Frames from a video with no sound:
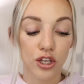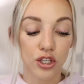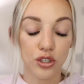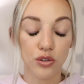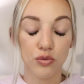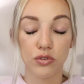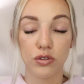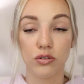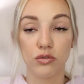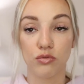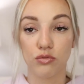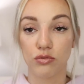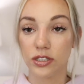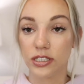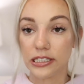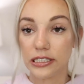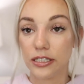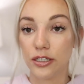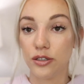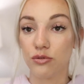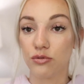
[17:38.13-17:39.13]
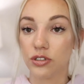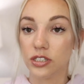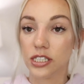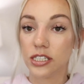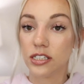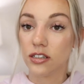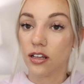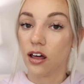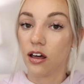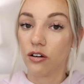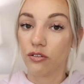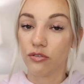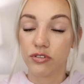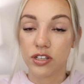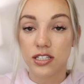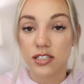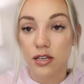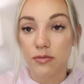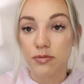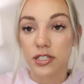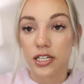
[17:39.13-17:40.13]
you will really, really love
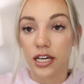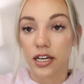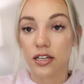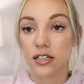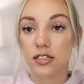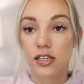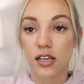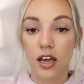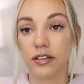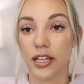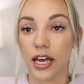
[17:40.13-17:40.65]
these lipsticks.